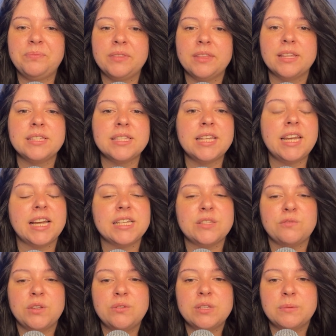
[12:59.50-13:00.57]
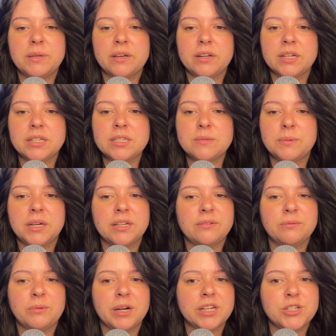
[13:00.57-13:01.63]
This is a nice view, to be honest, but
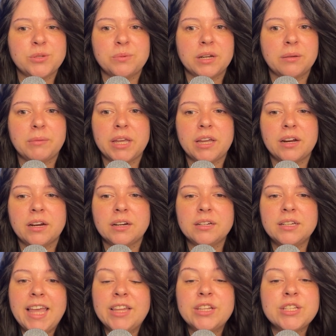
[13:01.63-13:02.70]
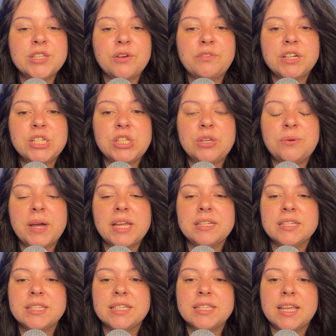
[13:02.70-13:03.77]
why'd you bring me here? He looks over to you and
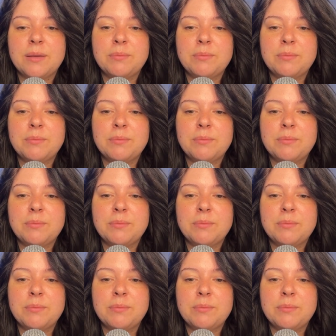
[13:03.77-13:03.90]
does the same